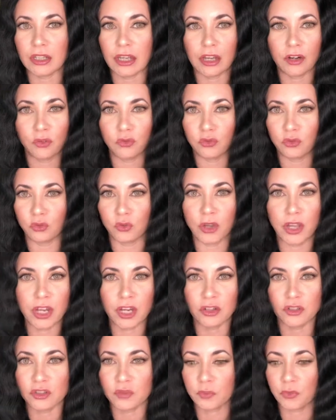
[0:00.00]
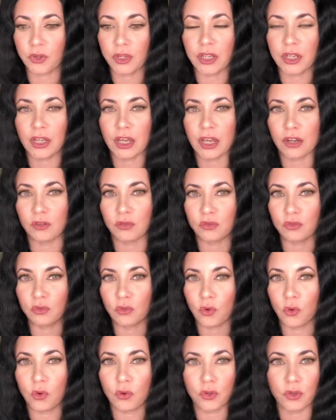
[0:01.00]
I don't do hairspray, I don't do
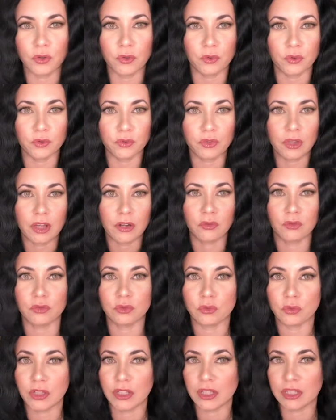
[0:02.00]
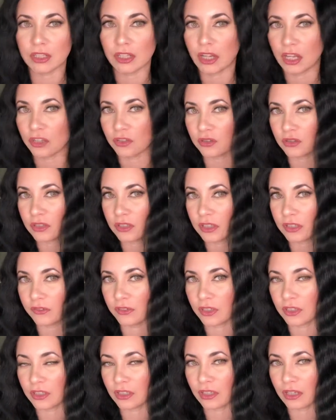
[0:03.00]
oils, I don't do anything. I just leave
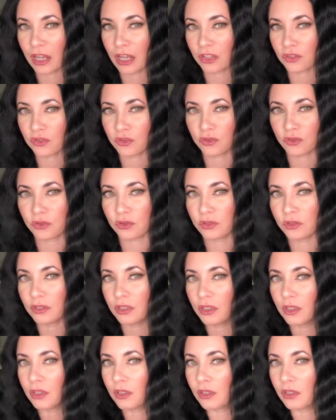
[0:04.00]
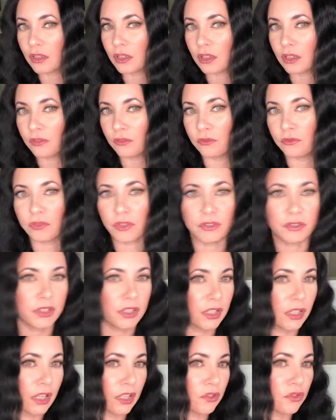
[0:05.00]
it natural, very
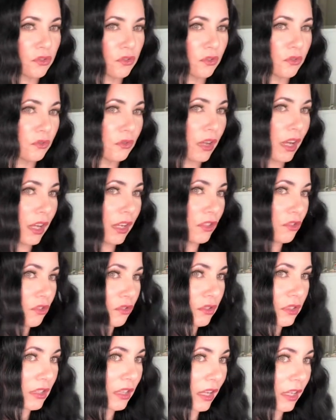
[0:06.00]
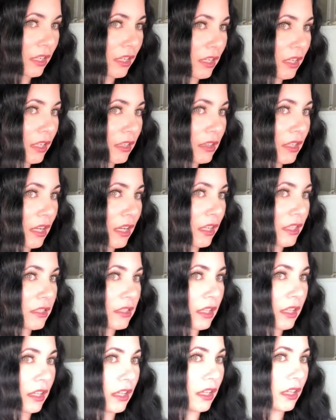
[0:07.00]
natural. I just like it like that.
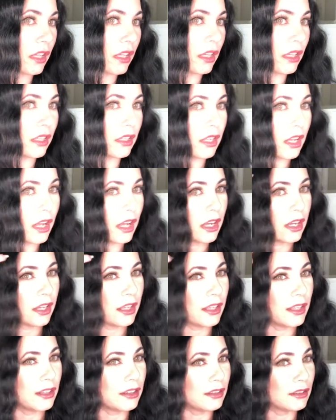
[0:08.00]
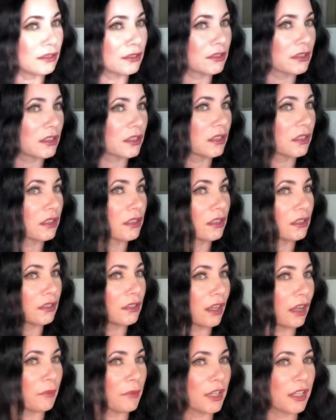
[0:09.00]
And yeah, and
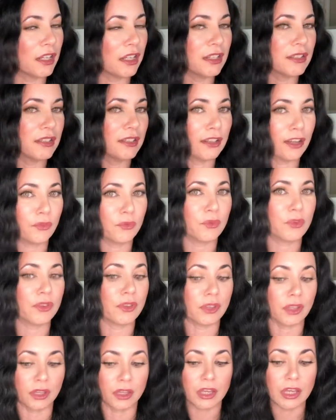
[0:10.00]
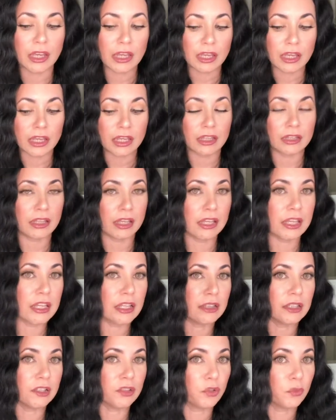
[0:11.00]
I mean, it's enough with the heat
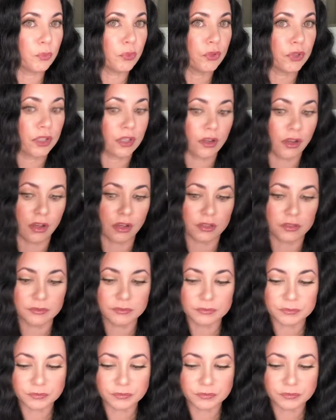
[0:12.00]
that you put it on.